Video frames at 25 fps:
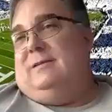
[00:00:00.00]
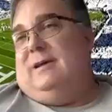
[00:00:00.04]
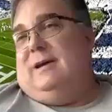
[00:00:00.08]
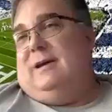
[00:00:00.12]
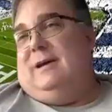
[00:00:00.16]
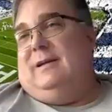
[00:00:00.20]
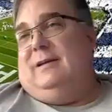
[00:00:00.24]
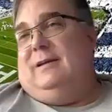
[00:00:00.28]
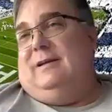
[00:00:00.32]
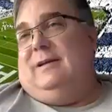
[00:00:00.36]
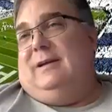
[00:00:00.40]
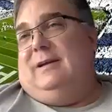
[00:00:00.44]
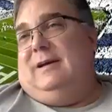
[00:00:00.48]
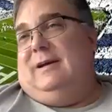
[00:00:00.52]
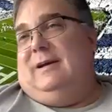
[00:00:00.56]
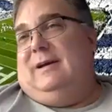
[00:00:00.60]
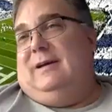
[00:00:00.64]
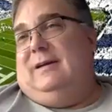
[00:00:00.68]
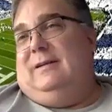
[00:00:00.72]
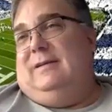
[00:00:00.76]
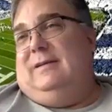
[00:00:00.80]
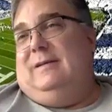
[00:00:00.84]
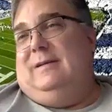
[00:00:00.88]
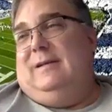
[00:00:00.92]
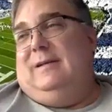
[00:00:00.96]
that,
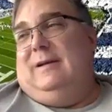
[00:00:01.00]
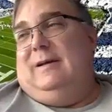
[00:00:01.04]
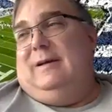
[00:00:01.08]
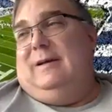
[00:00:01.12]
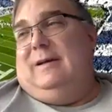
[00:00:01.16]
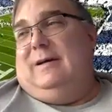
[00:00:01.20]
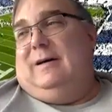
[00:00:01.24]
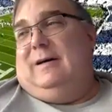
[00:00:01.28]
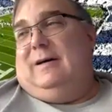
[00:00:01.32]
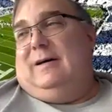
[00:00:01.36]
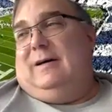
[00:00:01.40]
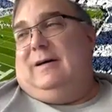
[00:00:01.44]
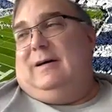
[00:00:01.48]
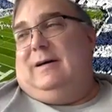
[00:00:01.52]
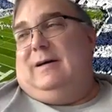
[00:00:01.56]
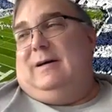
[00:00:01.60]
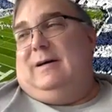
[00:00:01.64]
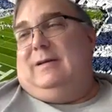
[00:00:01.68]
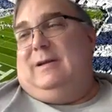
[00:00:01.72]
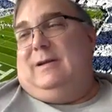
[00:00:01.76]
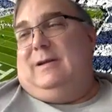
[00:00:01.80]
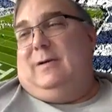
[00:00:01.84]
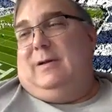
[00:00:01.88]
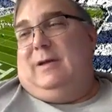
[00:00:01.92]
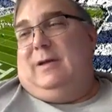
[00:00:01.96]
and uh,
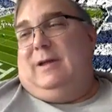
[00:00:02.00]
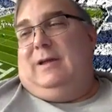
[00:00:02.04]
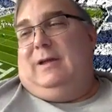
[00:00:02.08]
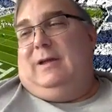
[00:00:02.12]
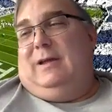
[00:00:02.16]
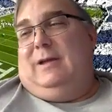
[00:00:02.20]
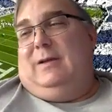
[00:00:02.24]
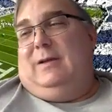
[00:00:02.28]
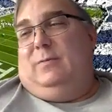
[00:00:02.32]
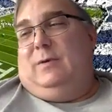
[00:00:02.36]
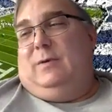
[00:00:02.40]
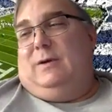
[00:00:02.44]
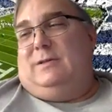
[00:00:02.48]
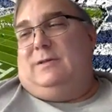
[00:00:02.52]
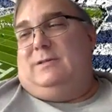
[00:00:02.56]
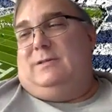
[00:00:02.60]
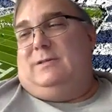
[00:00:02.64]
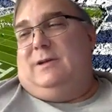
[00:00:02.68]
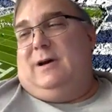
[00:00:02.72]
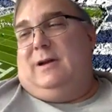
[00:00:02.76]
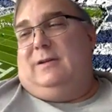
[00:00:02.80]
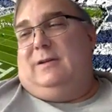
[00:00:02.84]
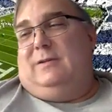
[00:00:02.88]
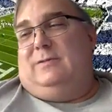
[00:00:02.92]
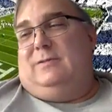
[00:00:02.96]
you know he he was
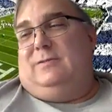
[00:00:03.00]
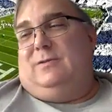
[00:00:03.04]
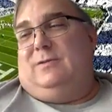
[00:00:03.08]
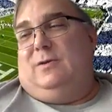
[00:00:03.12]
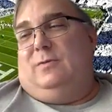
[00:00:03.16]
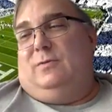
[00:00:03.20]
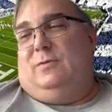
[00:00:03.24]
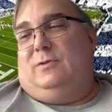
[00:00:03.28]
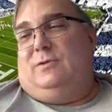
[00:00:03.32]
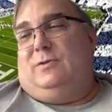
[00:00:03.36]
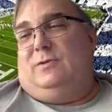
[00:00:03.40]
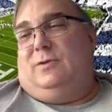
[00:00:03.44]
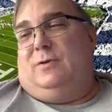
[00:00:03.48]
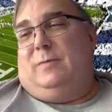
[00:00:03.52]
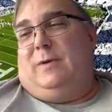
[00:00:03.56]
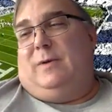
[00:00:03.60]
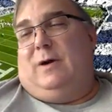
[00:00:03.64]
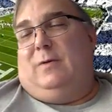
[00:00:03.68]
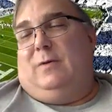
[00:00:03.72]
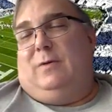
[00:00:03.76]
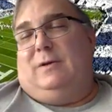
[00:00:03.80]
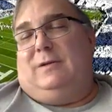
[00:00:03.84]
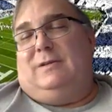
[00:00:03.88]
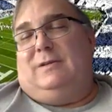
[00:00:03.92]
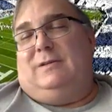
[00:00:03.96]
not so sure
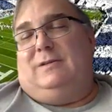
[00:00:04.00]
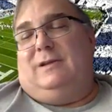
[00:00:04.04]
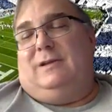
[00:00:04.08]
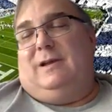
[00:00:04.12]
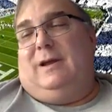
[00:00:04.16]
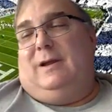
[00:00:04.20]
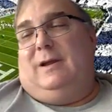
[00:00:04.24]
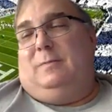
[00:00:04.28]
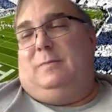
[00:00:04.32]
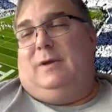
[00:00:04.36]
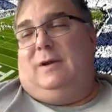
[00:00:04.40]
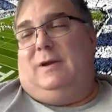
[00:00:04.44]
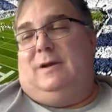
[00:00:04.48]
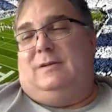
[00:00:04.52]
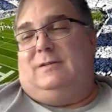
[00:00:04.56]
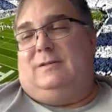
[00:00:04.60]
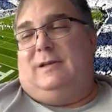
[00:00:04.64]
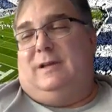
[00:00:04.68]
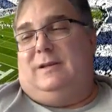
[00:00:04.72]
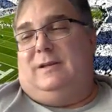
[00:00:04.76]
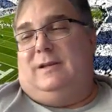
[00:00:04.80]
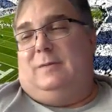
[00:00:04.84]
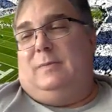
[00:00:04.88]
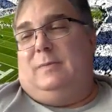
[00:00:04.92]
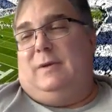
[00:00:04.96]
about what to say because
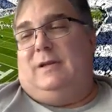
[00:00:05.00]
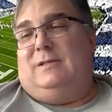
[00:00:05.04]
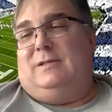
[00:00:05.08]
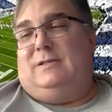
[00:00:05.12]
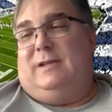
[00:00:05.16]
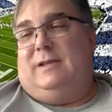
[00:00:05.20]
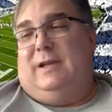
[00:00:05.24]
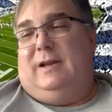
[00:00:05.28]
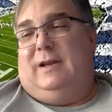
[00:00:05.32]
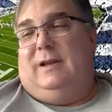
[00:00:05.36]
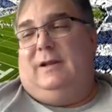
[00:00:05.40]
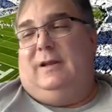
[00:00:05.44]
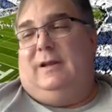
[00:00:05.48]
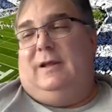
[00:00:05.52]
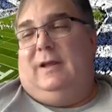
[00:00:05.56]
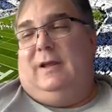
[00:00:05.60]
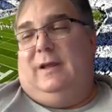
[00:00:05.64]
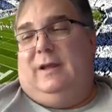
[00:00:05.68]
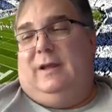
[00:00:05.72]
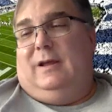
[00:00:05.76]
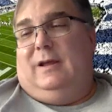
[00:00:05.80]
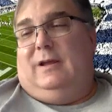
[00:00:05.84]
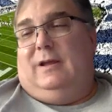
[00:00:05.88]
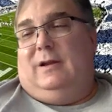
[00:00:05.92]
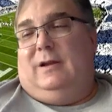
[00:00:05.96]
I think Penn State, you
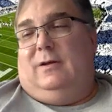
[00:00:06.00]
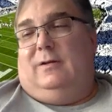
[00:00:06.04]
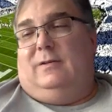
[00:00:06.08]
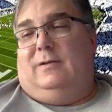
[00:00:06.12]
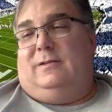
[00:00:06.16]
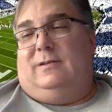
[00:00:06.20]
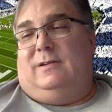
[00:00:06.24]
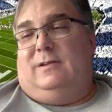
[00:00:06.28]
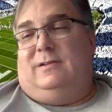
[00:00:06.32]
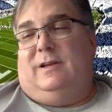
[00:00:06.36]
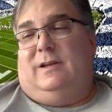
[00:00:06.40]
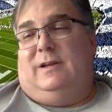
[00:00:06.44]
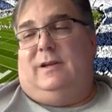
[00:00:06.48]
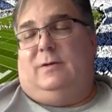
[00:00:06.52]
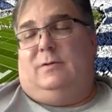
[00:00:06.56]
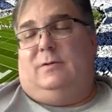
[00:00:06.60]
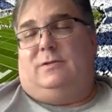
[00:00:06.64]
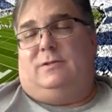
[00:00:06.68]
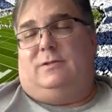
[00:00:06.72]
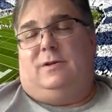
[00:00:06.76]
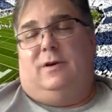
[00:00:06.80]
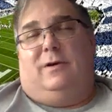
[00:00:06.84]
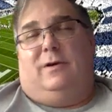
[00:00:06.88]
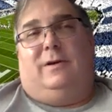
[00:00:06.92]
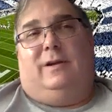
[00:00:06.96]
know, as I said, they were
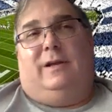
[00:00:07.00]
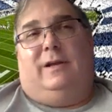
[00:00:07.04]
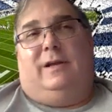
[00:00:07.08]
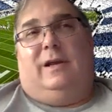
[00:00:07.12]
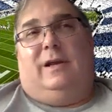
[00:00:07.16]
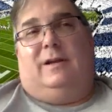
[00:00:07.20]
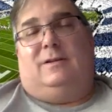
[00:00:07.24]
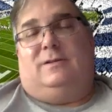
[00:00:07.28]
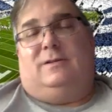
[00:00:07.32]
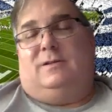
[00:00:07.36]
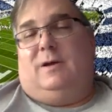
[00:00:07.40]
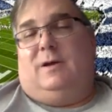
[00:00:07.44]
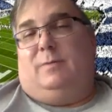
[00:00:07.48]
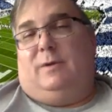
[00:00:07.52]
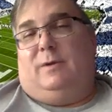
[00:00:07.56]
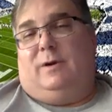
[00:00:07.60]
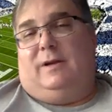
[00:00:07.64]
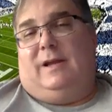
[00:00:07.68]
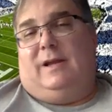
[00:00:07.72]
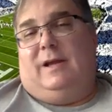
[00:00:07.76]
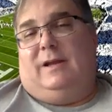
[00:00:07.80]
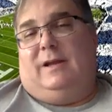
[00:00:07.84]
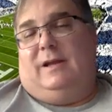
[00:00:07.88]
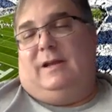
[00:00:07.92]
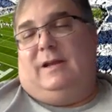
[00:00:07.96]
starting to get his number
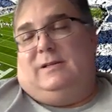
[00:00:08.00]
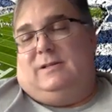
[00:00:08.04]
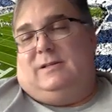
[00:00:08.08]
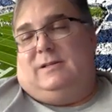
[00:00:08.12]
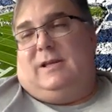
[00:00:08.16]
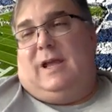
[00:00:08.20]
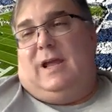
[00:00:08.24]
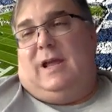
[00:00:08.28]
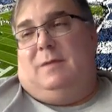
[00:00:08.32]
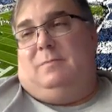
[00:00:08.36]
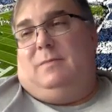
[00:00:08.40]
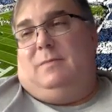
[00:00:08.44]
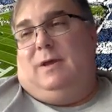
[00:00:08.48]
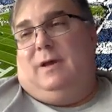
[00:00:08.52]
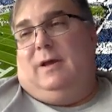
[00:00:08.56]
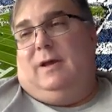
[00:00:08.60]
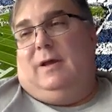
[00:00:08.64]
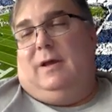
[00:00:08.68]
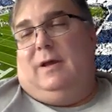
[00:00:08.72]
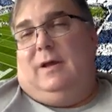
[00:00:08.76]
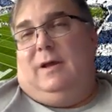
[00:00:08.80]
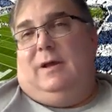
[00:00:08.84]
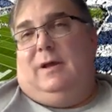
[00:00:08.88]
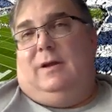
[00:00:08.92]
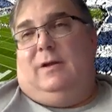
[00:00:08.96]
again. They just came,
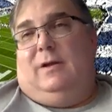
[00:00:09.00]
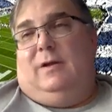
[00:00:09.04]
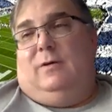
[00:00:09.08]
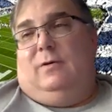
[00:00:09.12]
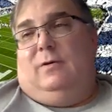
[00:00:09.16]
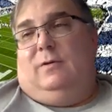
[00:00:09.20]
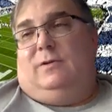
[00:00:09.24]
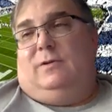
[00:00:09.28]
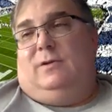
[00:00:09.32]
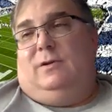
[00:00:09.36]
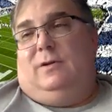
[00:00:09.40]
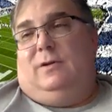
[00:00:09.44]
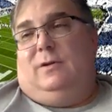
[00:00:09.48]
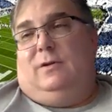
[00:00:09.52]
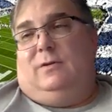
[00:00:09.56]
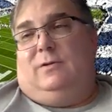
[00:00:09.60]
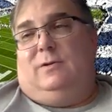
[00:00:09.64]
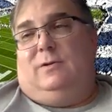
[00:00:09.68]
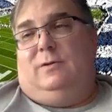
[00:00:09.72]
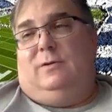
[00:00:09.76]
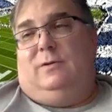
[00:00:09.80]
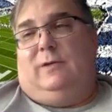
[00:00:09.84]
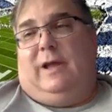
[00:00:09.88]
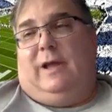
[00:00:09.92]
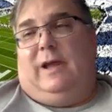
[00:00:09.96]
you know, too little,
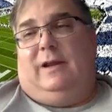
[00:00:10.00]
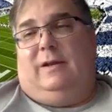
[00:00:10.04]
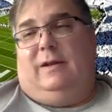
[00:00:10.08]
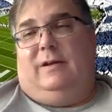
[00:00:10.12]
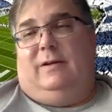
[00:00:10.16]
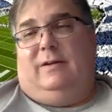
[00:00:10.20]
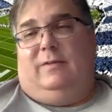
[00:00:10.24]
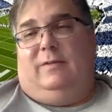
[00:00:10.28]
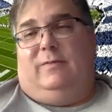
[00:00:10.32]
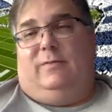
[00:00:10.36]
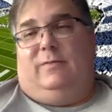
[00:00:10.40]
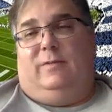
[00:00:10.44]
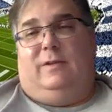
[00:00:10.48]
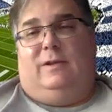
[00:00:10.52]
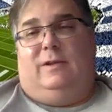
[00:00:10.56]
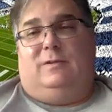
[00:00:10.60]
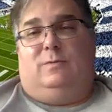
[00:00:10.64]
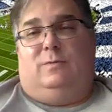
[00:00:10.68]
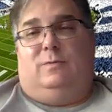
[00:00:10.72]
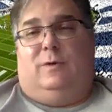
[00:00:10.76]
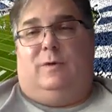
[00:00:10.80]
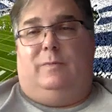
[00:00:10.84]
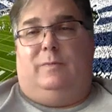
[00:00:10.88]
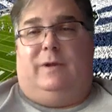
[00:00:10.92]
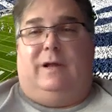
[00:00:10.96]
too late for this
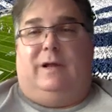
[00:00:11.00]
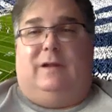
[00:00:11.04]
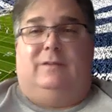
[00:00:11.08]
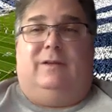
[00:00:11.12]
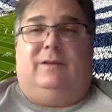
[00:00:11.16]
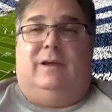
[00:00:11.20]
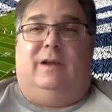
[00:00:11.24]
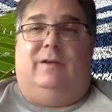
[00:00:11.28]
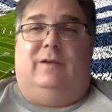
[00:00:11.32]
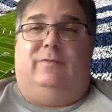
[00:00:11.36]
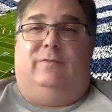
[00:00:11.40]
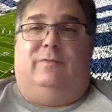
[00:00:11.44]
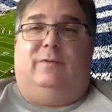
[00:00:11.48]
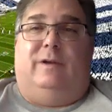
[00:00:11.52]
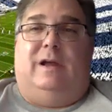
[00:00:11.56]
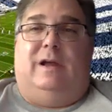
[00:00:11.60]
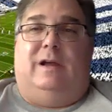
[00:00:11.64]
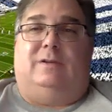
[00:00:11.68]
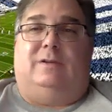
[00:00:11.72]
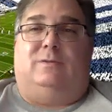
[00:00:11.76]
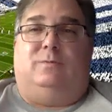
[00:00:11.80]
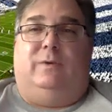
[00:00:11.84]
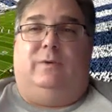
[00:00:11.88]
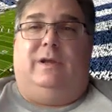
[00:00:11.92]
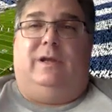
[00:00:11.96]
one. But I'll tell you, for
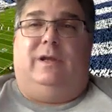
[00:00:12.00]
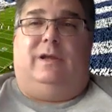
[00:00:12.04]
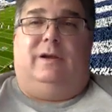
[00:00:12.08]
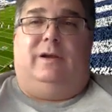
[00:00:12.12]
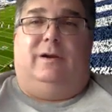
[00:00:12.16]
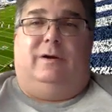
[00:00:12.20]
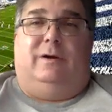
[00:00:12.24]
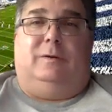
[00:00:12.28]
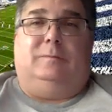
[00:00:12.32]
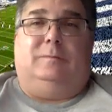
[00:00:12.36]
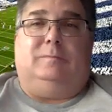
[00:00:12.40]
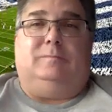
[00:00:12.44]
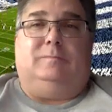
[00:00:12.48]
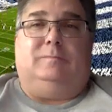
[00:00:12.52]
next week here,